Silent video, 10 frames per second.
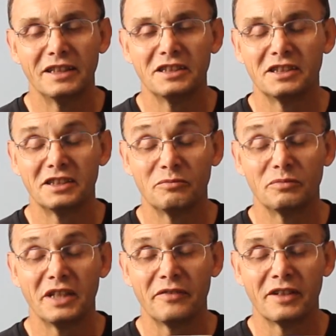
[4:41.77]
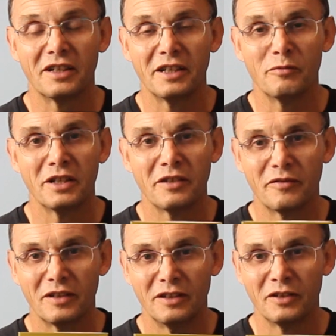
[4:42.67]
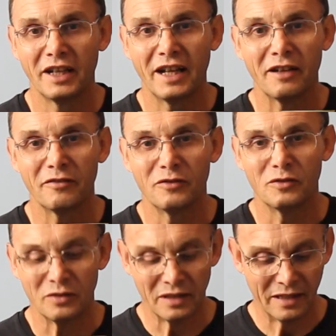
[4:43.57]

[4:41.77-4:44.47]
is definitely worth looking out for.